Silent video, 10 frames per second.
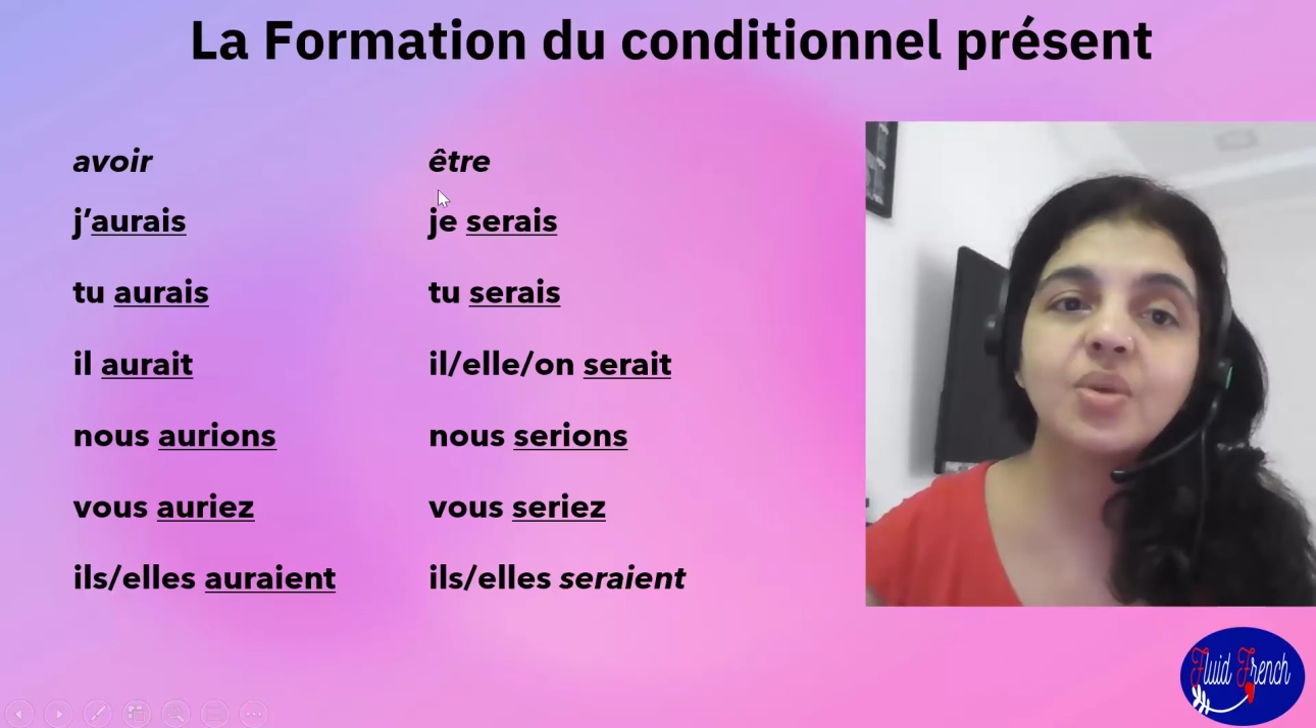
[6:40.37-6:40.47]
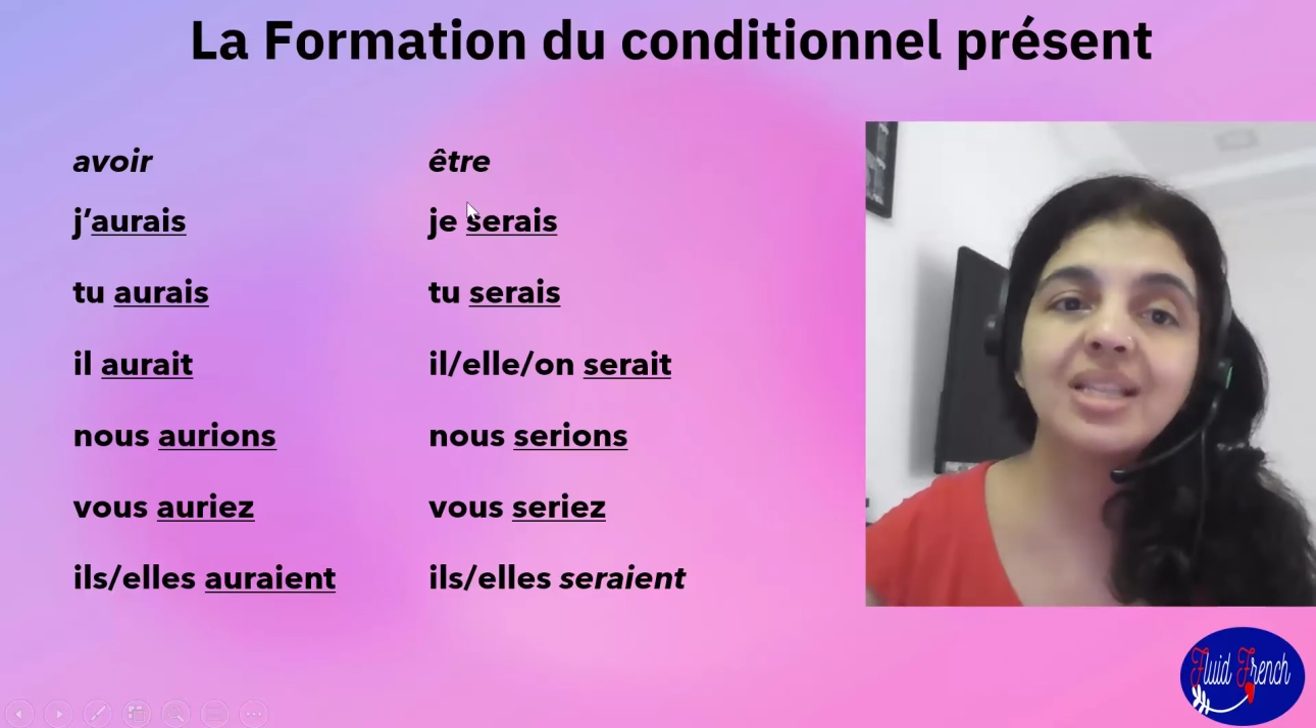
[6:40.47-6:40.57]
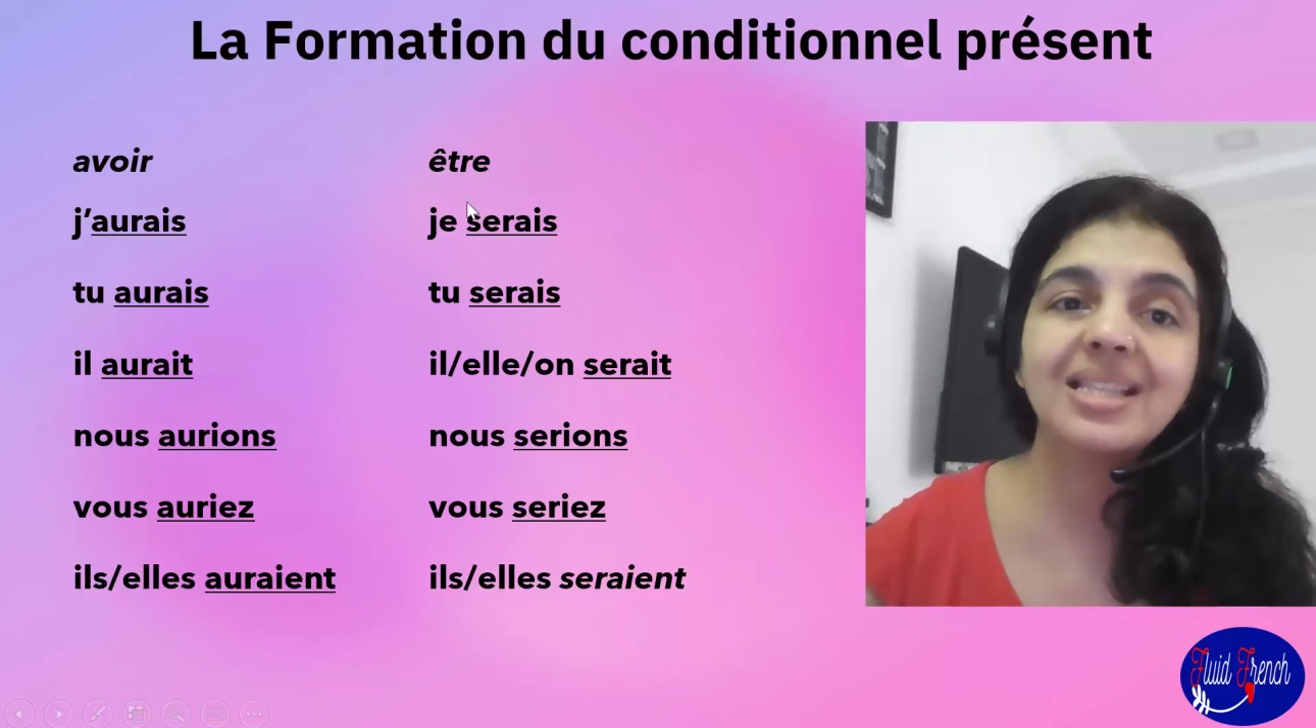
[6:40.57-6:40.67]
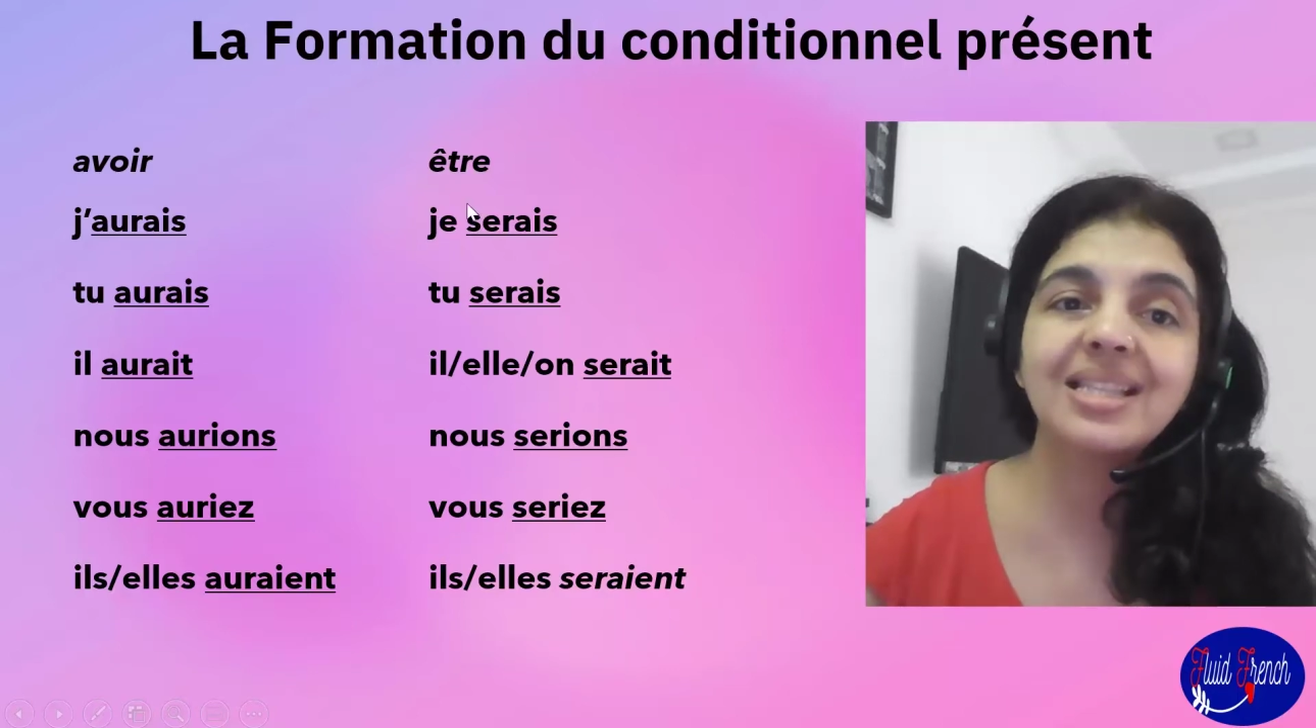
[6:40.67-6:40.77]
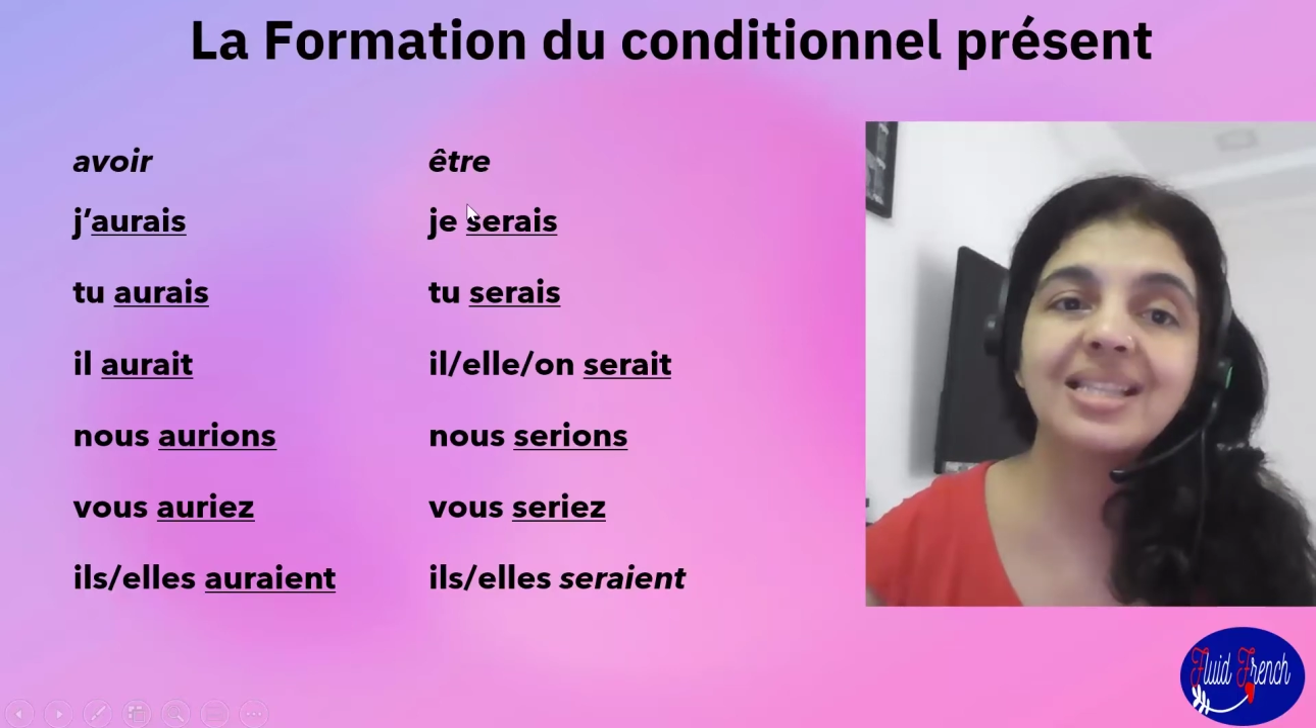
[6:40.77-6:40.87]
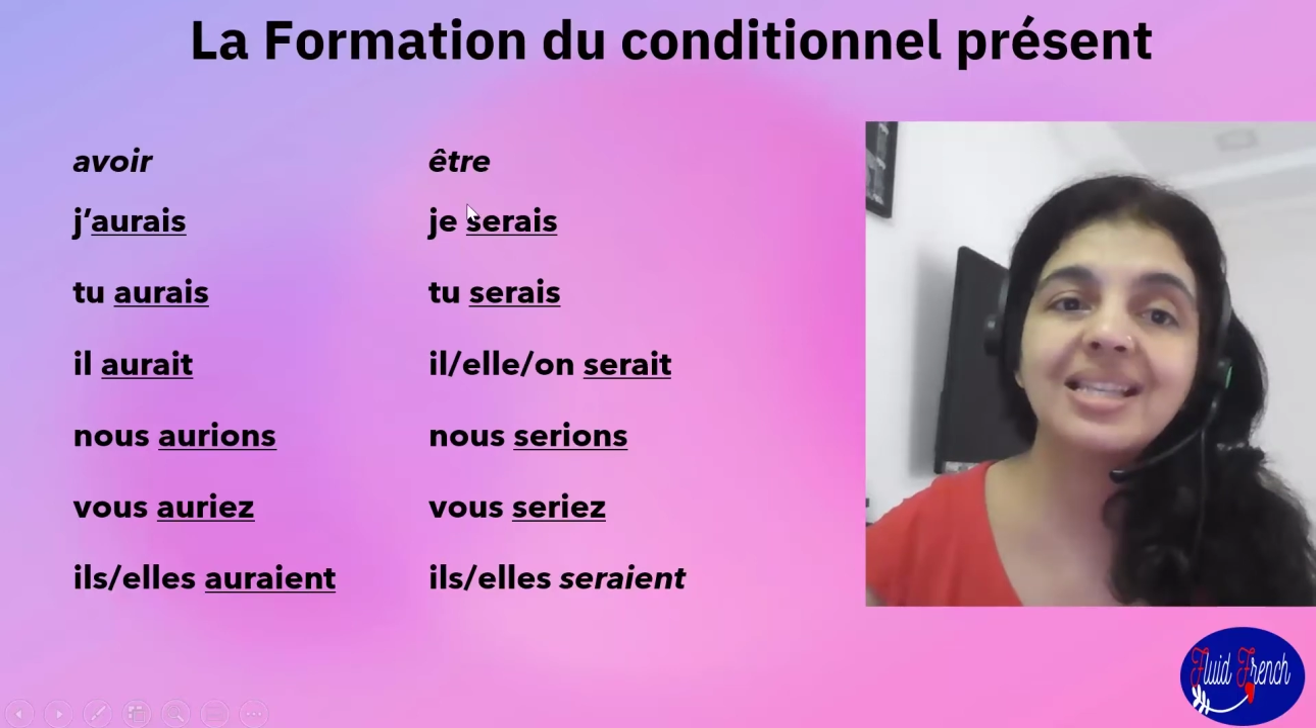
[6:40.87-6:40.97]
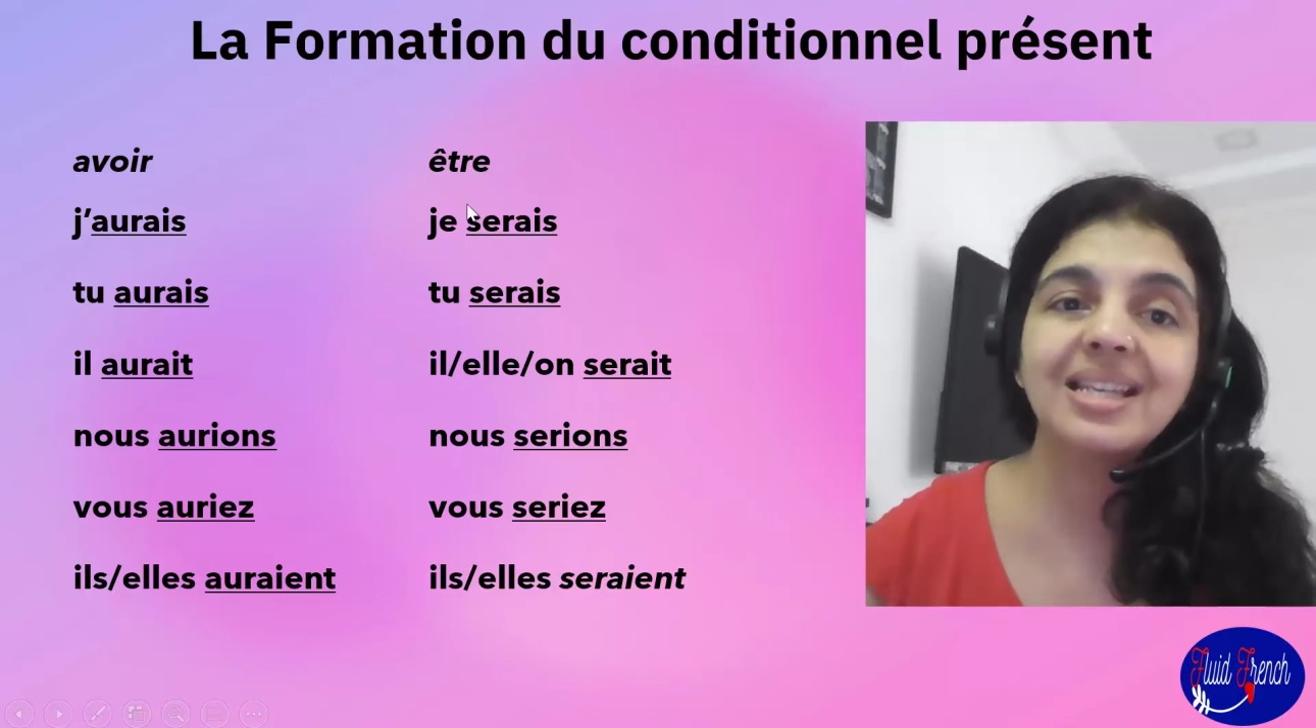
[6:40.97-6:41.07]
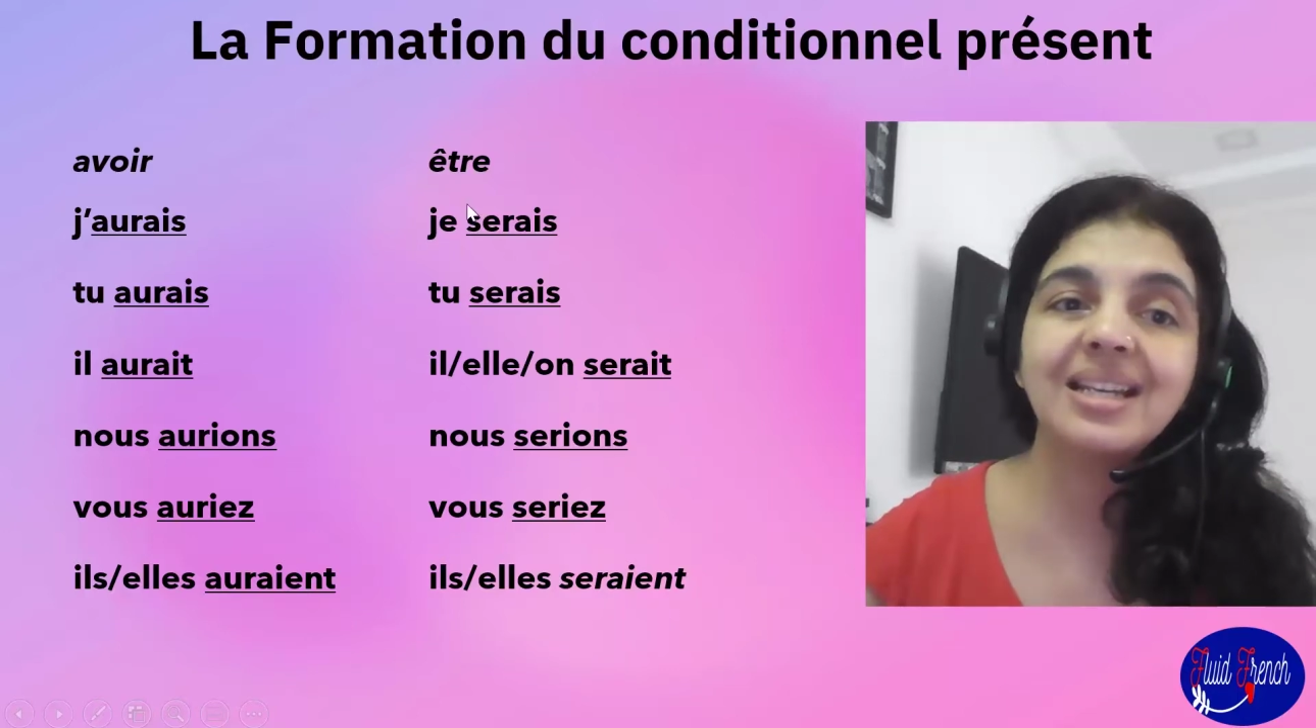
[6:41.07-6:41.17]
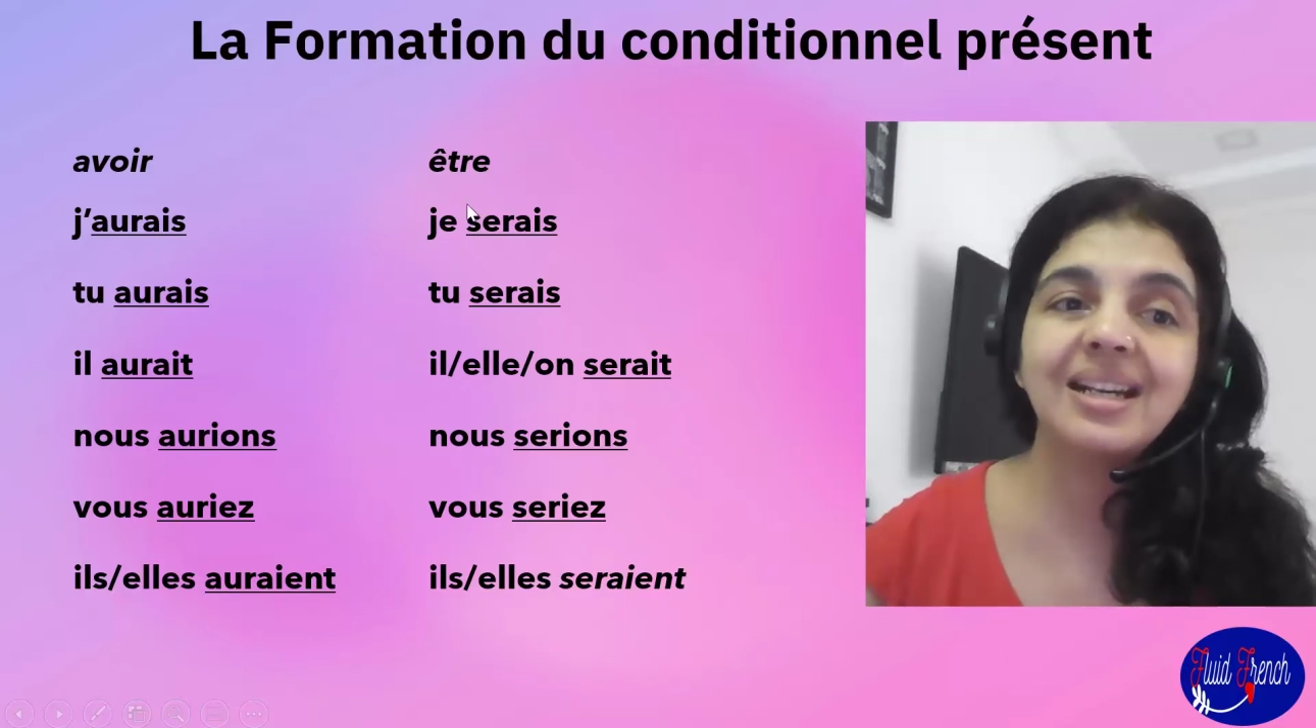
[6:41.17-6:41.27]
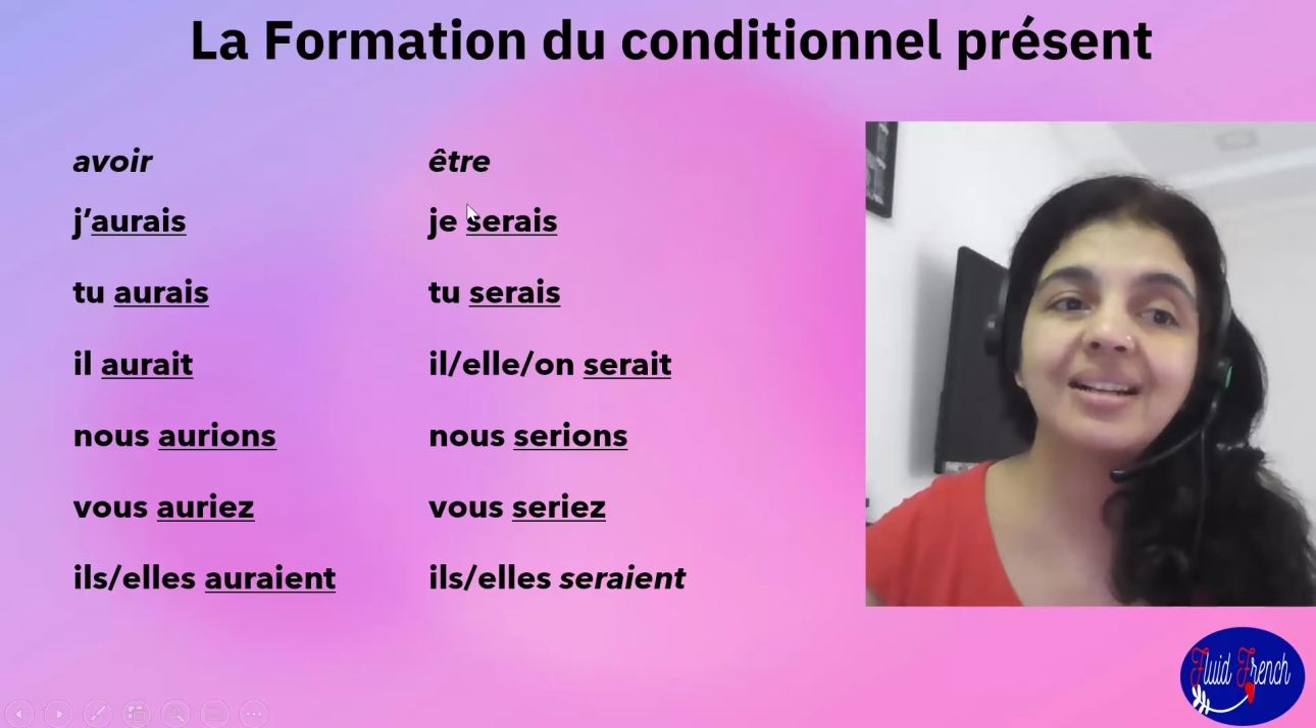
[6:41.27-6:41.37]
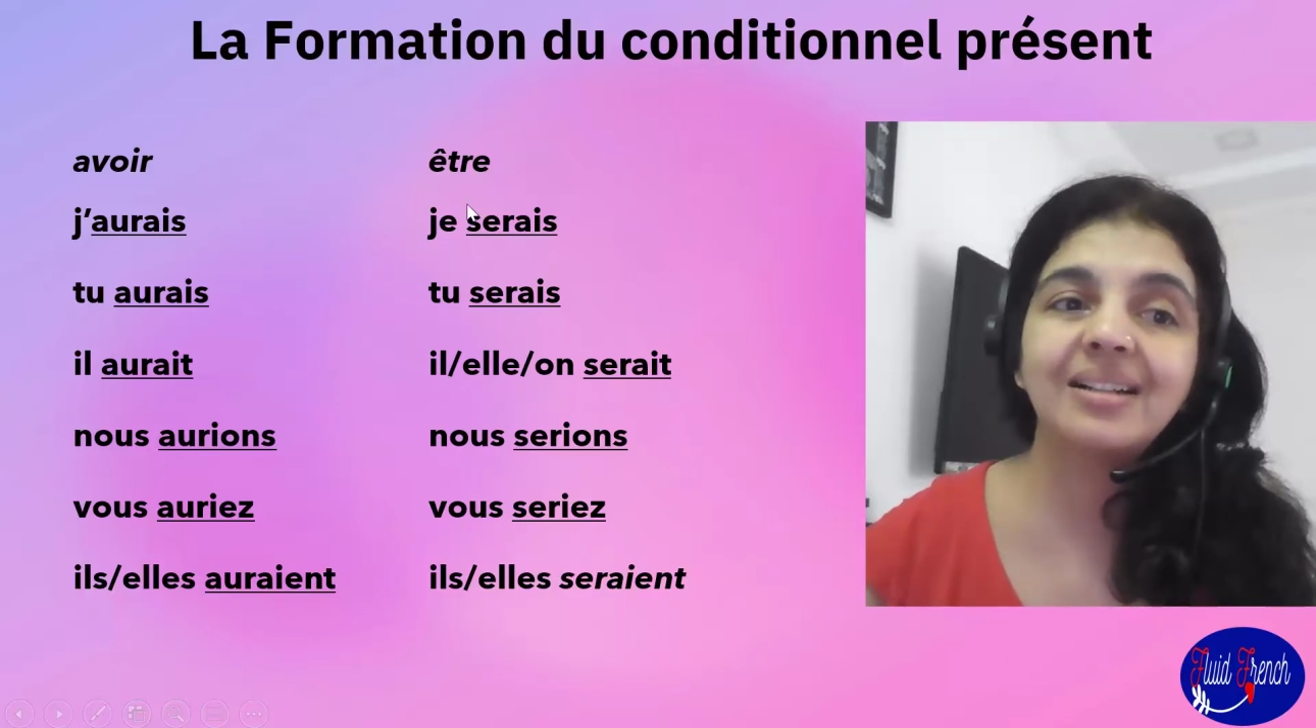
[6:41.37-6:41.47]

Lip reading: can see,